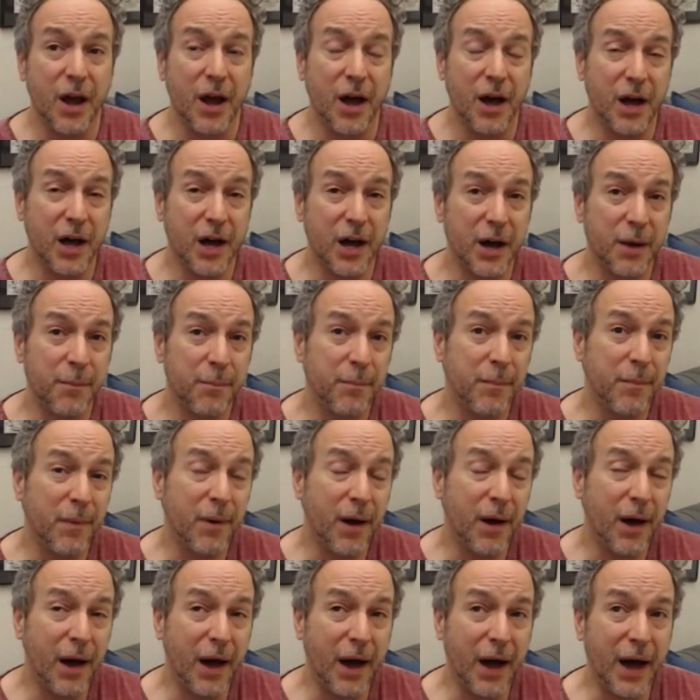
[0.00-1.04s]
Um,
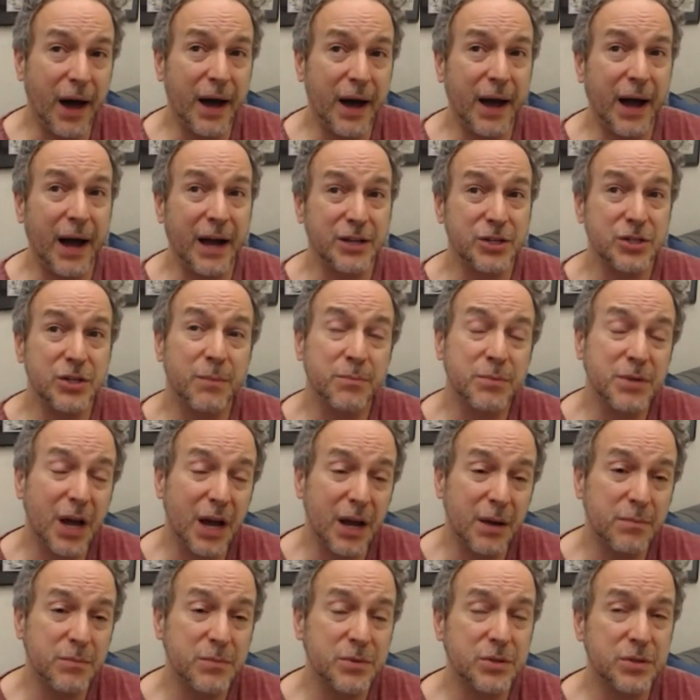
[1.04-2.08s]
I, I,
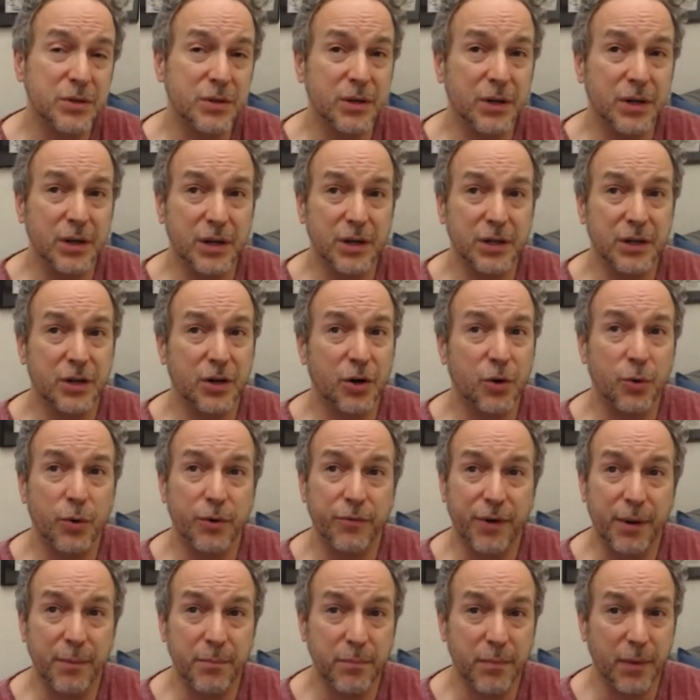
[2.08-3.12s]
sometimes, uh, you know, if
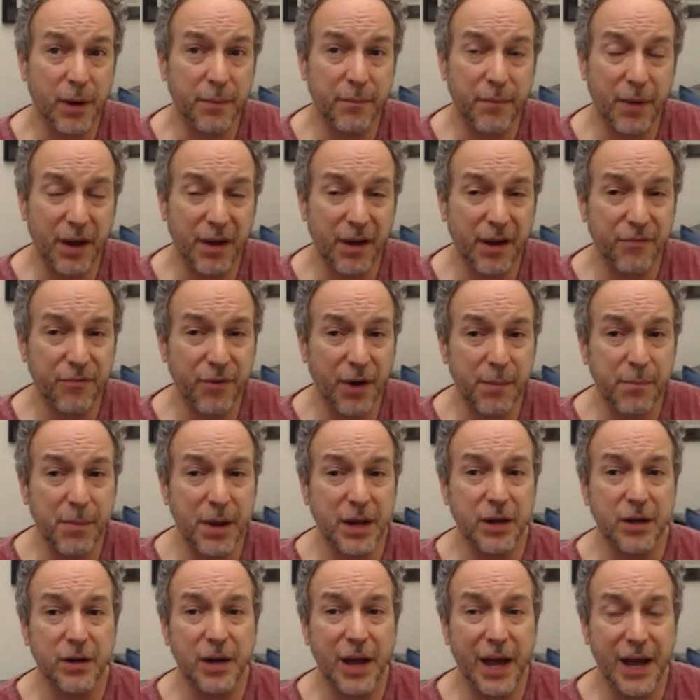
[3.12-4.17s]
I'm, I if I
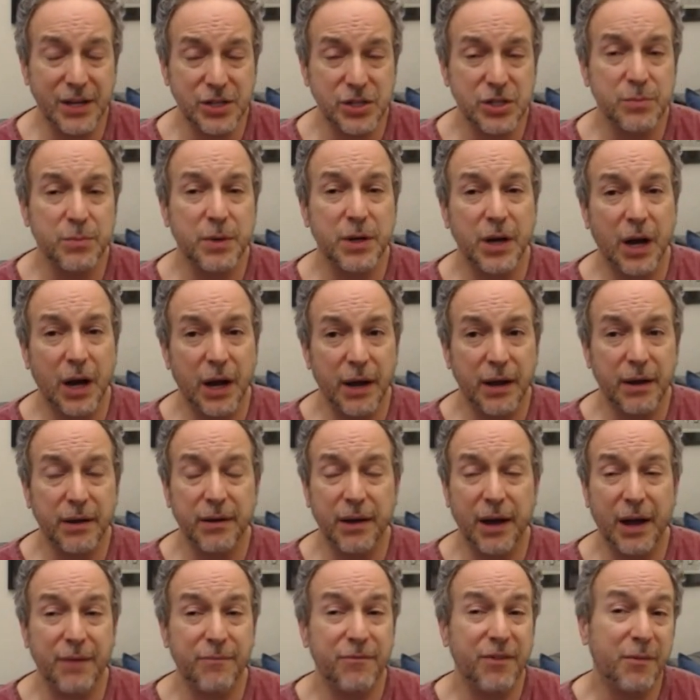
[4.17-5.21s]
make an estimate, I
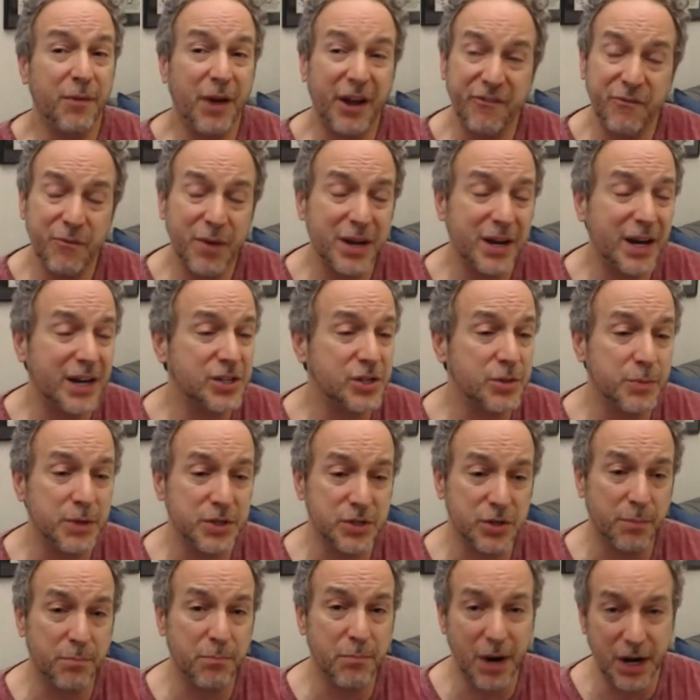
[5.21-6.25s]
i have made
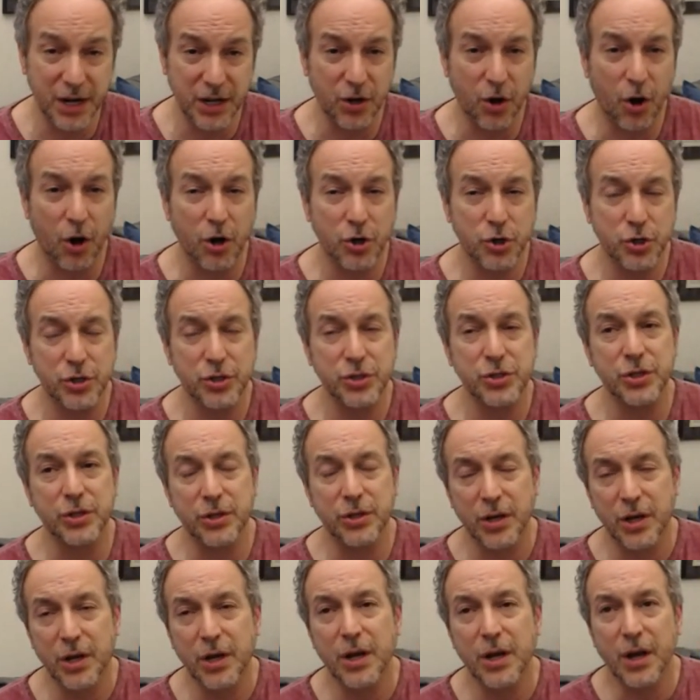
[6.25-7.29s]
estimates on many auctions and
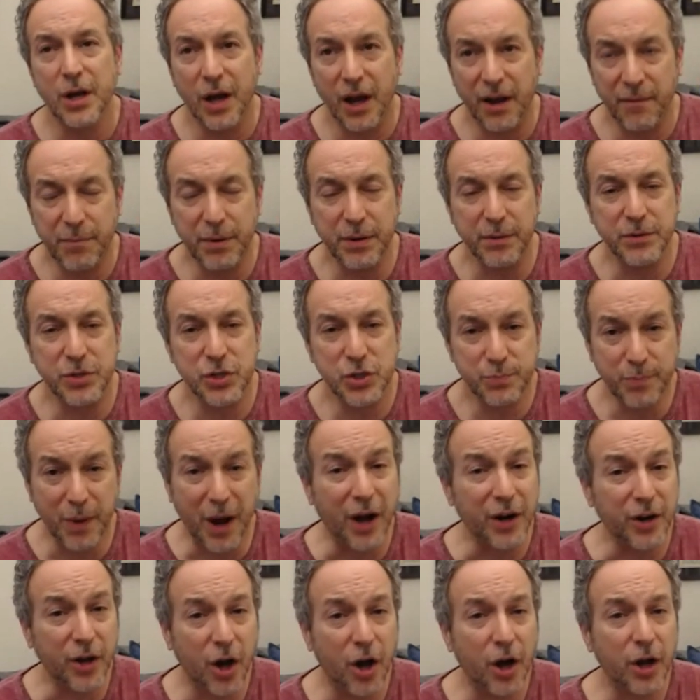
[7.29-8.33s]
I've been
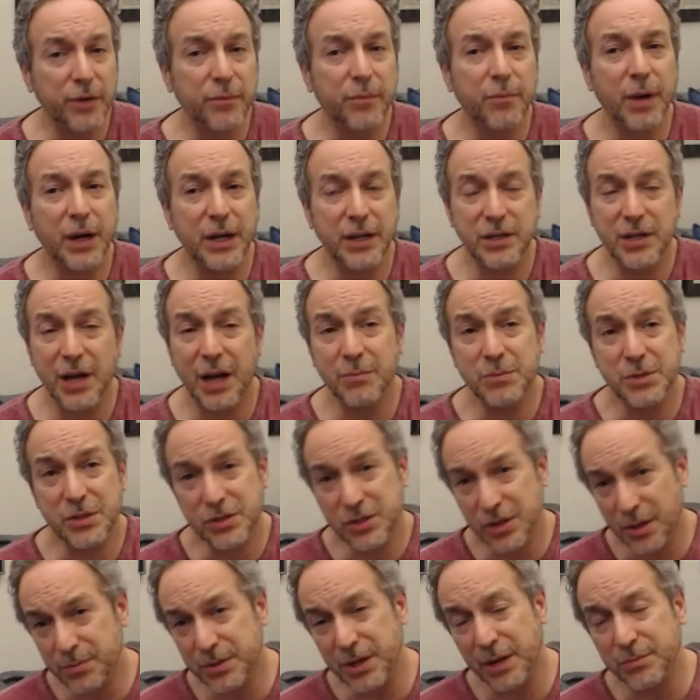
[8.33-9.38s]
spot on many times, and
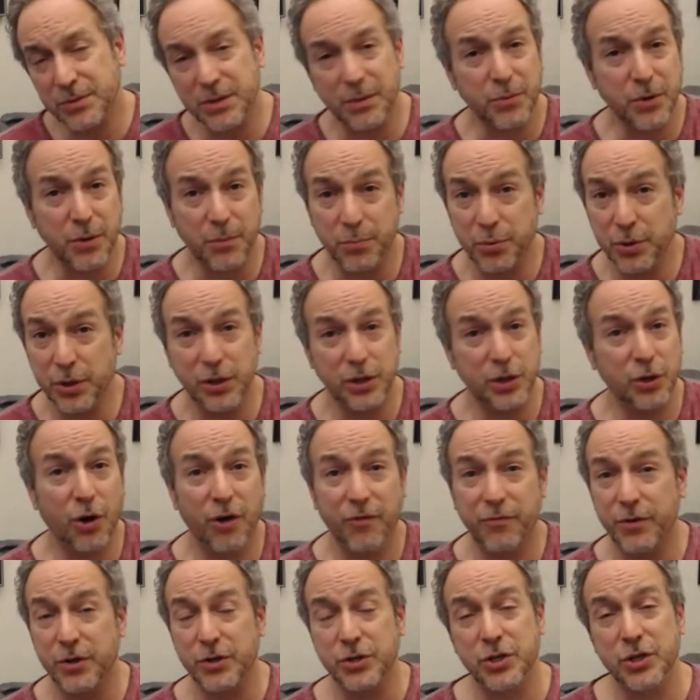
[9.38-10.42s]
sometimes I'm completely
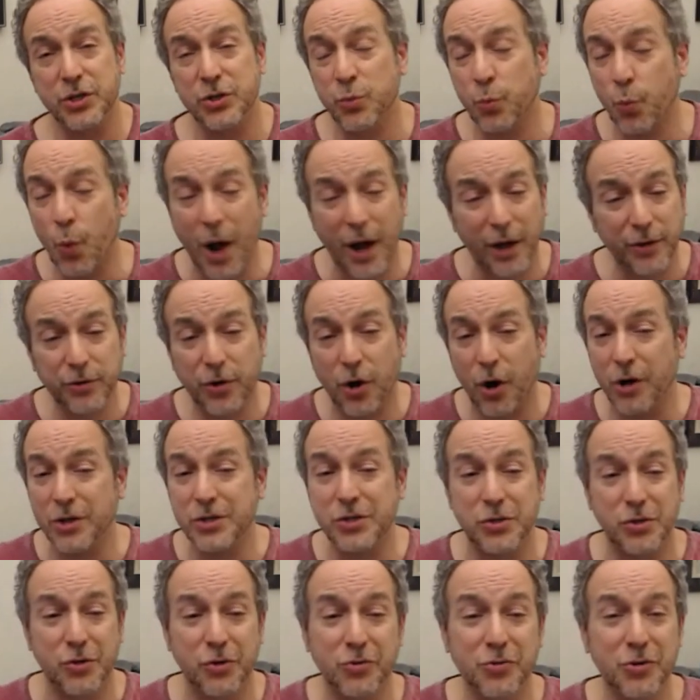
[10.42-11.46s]
off because there's wild cards
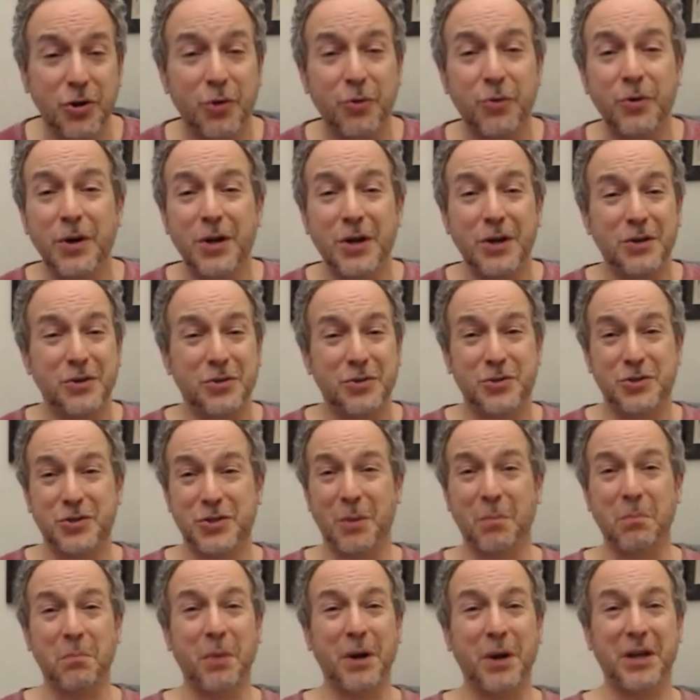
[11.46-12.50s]
and you don't know.
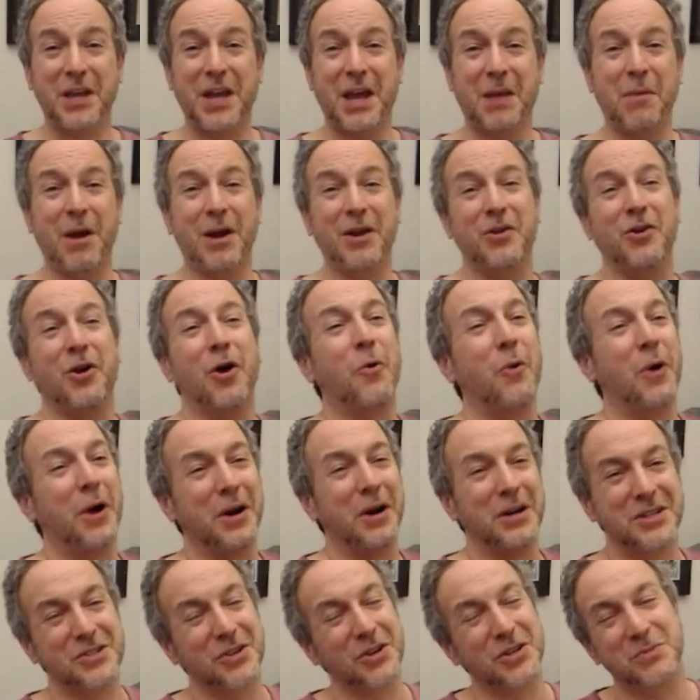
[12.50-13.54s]
Somebody came out of nowhere
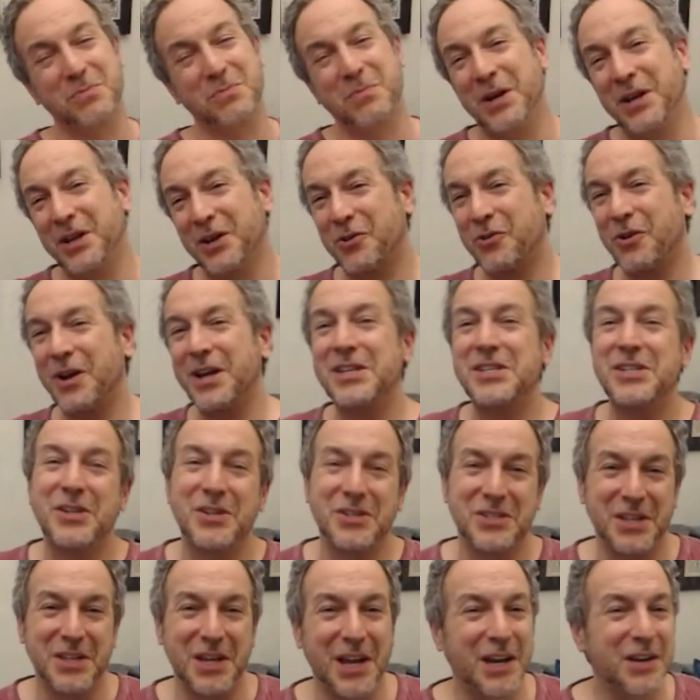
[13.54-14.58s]
and starts bidding crazy
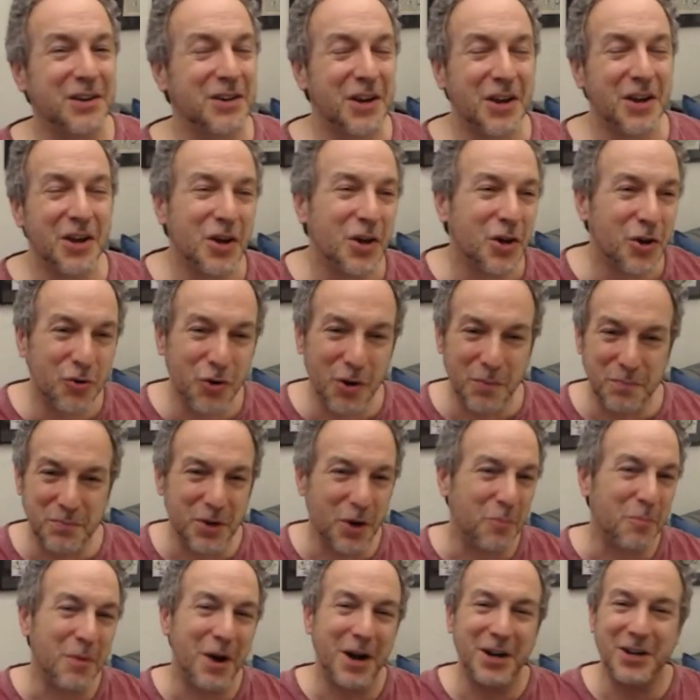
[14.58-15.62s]
because they had
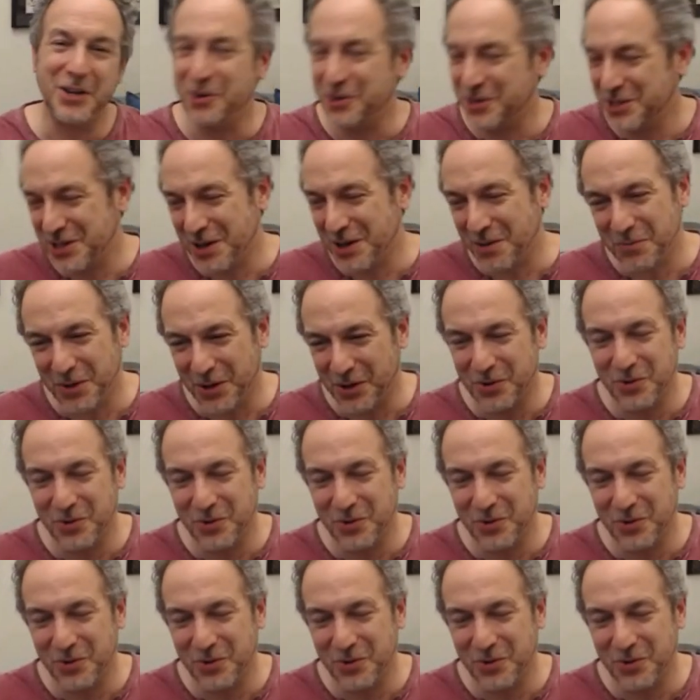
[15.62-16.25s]
crypto money or something.